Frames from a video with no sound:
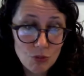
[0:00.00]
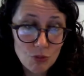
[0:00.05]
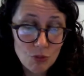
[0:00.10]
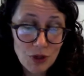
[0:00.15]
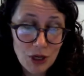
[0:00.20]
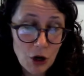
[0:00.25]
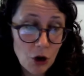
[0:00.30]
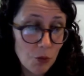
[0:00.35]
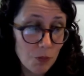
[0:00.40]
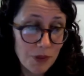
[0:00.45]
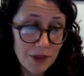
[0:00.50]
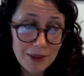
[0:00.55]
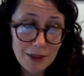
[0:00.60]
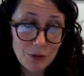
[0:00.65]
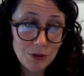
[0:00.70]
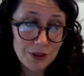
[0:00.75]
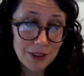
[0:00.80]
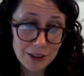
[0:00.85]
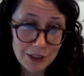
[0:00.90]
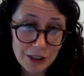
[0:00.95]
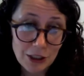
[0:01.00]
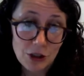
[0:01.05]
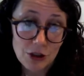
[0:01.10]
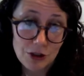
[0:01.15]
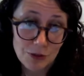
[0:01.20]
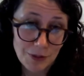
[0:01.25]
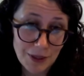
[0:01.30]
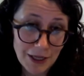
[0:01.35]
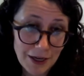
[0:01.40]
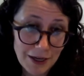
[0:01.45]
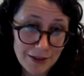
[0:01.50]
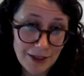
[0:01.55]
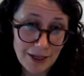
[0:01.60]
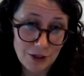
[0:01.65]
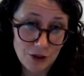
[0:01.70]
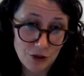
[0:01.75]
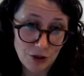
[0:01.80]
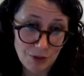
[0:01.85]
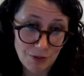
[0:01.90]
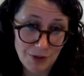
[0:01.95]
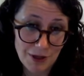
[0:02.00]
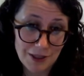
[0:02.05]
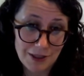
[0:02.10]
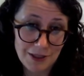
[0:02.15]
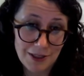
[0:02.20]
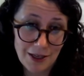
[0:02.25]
we hope that they will continue to be on that treatment.